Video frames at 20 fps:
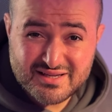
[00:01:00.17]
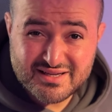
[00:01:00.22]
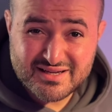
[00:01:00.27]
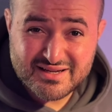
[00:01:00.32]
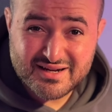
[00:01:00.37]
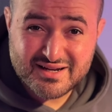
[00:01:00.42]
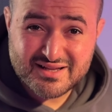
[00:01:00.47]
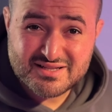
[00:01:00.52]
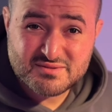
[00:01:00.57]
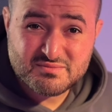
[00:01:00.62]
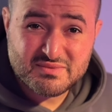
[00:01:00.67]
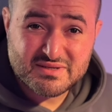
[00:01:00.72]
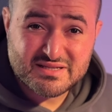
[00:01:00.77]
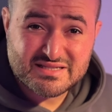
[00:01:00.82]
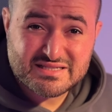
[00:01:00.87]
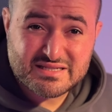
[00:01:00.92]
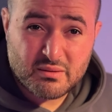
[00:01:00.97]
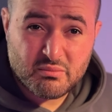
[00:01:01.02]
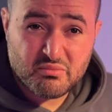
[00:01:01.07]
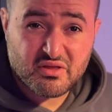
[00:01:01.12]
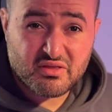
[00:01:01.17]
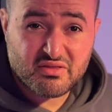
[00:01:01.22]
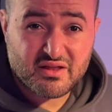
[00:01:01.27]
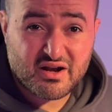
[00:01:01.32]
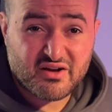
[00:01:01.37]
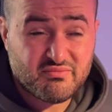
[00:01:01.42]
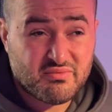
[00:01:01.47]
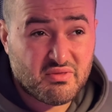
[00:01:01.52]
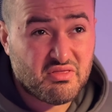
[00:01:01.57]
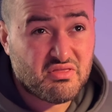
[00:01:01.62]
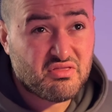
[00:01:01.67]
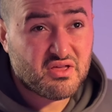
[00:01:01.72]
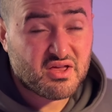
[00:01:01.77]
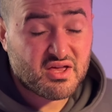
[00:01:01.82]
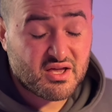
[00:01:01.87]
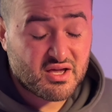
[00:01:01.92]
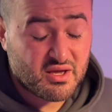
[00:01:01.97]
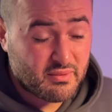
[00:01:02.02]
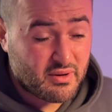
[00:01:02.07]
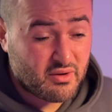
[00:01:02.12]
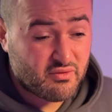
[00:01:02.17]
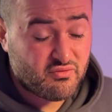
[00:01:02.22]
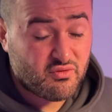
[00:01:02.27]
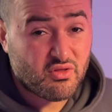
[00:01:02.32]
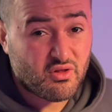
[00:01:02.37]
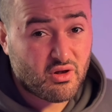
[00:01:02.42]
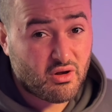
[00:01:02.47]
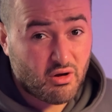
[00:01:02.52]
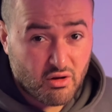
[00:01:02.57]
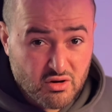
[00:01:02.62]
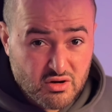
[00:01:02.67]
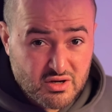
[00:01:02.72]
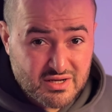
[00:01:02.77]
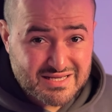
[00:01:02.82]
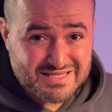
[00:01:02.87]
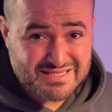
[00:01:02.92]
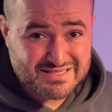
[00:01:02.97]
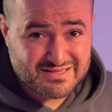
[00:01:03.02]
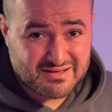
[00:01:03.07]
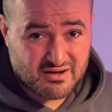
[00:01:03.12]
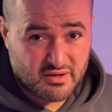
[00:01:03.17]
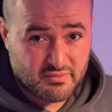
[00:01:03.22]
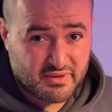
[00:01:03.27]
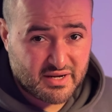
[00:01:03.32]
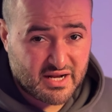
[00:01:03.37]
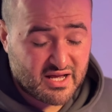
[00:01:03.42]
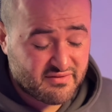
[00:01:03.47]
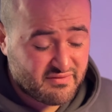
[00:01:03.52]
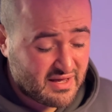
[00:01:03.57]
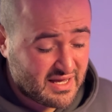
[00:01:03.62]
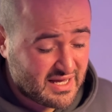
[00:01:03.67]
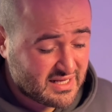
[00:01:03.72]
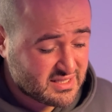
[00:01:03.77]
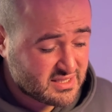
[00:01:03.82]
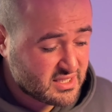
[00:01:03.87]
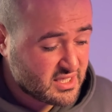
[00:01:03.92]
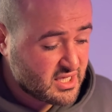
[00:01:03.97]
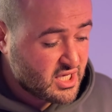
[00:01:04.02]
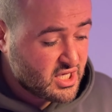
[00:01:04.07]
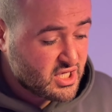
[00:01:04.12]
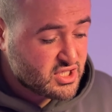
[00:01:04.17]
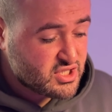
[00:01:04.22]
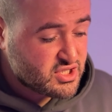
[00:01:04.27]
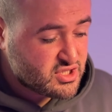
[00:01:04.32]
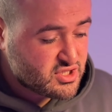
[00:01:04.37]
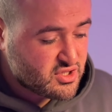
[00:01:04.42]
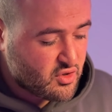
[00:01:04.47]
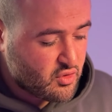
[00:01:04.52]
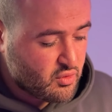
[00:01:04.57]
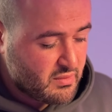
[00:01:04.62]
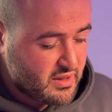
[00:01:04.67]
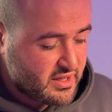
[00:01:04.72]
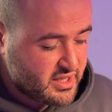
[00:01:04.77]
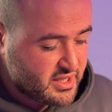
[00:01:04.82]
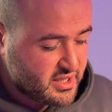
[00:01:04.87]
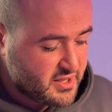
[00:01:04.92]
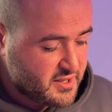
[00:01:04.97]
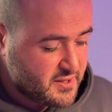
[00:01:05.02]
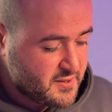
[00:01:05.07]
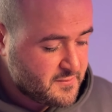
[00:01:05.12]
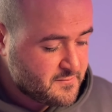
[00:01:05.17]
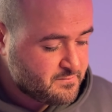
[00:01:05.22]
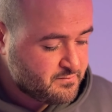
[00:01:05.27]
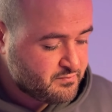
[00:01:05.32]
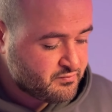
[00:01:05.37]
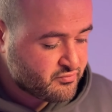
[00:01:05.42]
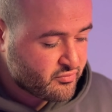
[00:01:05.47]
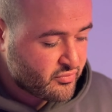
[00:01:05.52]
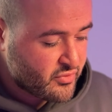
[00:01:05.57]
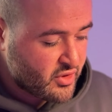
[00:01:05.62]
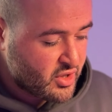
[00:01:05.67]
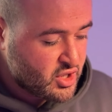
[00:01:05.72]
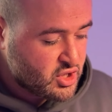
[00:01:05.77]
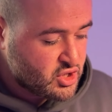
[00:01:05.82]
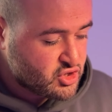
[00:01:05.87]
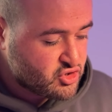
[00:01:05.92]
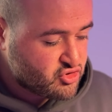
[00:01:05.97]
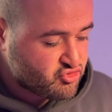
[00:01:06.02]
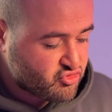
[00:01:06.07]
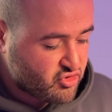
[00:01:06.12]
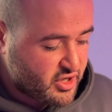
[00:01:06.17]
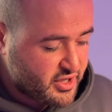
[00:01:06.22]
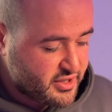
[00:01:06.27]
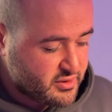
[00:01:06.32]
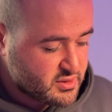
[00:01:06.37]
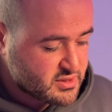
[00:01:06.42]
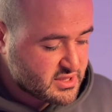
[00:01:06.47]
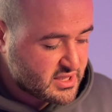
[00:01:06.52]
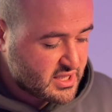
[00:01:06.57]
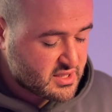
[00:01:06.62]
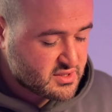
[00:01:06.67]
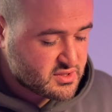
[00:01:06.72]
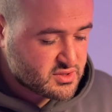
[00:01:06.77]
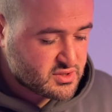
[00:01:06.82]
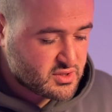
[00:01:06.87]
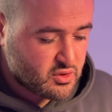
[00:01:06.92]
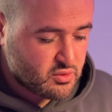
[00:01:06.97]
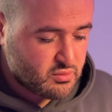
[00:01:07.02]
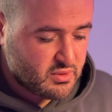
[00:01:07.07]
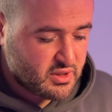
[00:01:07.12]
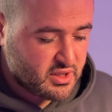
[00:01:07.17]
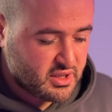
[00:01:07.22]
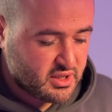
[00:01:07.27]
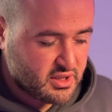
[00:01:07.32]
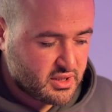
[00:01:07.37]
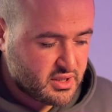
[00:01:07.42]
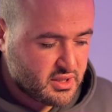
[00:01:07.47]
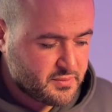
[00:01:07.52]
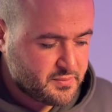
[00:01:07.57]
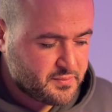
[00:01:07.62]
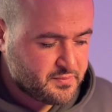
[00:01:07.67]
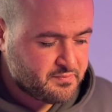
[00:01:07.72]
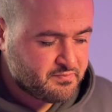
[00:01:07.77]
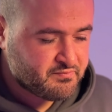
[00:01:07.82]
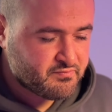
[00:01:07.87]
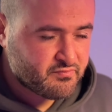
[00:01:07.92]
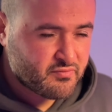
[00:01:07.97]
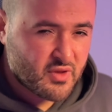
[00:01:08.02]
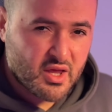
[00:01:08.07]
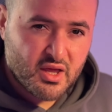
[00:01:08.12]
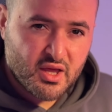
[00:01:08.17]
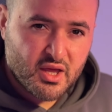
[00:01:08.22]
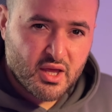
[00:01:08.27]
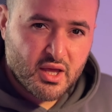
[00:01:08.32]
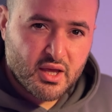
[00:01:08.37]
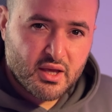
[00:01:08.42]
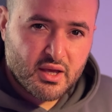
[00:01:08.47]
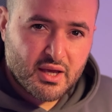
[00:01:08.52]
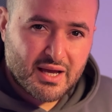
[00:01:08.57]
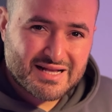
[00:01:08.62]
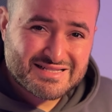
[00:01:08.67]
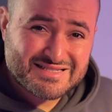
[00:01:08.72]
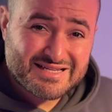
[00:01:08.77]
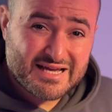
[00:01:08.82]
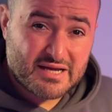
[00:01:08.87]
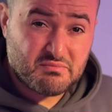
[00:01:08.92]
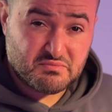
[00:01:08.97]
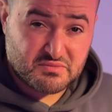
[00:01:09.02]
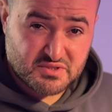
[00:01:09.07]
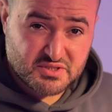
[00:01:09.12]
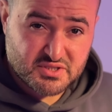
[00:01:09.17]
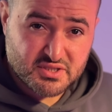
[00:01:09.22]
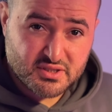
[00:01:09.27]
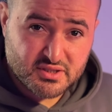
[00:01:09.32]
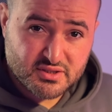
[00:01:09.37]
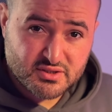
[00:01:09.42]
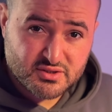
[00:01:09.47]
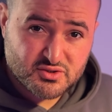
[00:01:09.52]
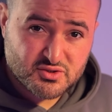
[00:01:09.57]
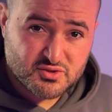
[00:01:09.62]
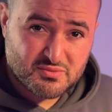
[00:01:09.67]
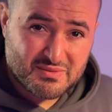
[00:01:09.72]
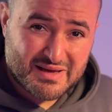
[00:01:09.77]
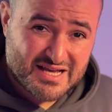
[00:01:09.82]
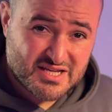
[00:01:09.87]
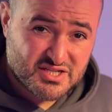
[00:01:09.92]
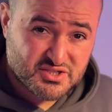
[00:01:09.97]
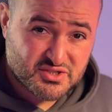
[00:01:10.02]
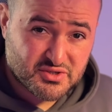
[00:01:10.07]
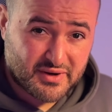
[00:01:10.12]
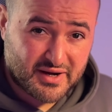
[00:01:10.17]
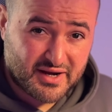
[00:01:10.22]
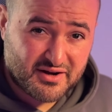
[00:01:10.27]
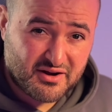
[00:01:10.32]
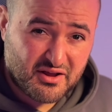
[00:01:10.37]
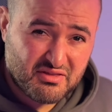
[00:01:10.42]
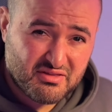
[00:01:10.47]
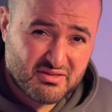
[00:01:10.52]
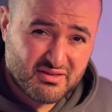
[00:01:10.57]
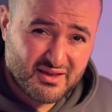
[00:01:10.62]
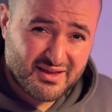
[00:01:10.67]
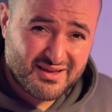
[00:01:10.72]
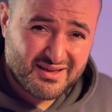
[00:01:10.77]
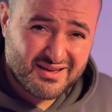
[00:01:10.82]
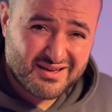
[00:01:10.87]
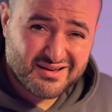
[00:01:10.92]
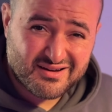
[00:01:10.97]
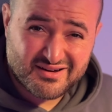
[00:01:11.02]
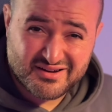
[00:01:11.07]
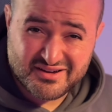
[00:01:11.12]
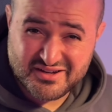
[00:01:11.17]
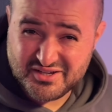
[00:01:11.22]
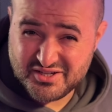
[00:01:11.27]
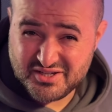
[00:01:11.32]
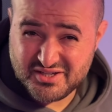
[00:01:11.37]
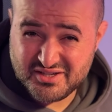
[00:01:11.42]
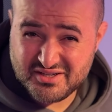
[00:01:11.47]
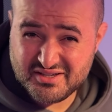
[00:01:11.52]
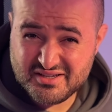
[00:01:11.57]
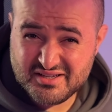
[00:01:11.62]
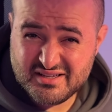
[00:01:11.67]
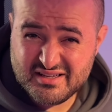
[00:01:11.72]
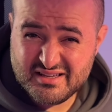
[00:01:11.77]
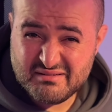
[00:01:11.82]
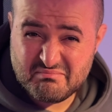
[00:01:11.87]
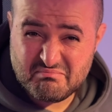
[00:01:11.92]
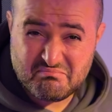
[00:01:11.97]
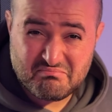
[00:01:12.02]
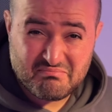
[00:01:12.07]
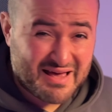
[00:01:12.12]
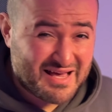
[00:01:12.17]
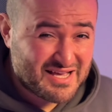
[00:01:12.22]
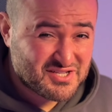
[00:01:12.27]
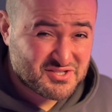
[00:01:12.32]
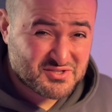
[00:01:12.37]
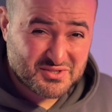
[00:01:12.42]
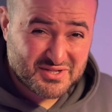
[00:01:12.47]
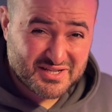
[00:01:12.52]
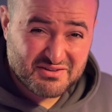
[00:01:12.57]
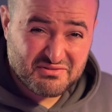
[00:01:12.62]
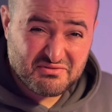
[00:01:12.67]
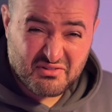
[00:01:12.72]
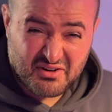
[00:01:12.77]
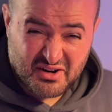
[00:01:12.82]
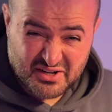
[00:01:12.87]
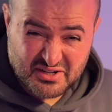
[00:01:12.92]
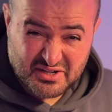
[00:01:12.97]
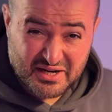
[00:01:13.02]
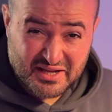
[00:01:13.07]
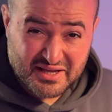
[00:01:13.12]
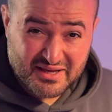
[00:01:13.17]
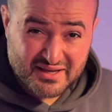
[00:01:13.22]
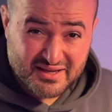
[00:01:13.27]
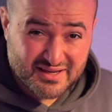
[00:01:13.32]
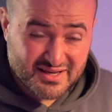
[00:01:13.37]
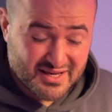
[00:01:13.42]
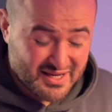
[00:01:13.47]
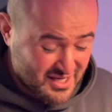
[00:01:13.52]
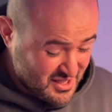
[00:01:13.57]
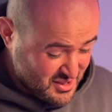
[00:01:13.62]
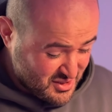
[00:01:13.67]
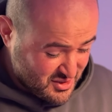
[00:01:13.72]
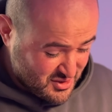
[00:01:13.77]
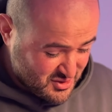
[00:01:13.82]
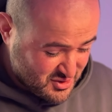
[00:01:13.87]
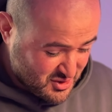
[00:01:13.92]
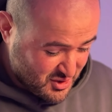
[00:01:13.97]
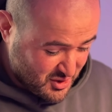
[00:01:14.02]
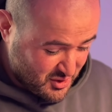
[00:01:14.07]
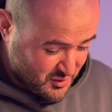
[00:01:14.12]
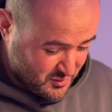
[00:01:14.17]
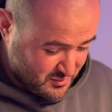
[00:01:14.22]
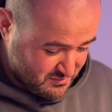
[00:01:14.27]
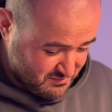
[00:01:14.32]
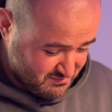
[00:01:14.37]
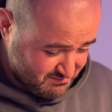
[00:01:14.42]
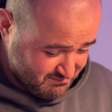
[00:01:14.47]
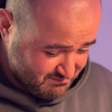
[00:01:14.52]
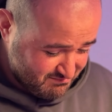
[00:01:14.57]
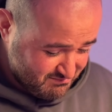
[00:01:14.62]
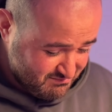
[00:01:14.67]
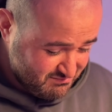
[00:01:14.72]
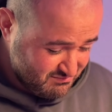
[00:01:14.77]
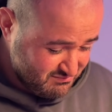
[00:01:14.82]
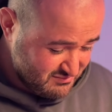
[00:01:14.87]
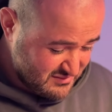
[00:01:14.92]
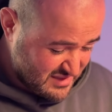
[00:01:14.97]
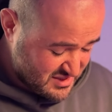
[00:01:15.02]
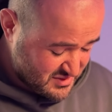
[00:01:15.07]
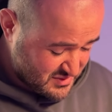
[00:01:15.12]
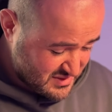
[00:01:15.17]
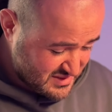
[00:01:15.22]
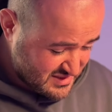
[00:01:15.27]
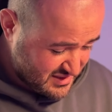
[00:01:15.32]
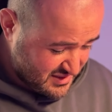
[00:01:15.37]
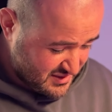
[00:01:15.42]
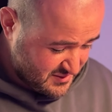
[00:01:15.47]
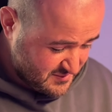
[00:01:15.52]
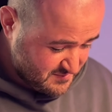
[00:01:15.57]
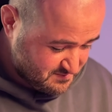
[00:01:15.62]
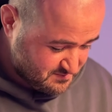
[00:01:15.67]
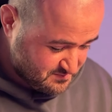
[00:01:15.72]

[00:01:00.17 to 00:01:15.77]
and it's been something that I've been thinking about for the longest time, and I've had so many trials and so many attempts to master it, and I think I mastered it finally. So as you can see,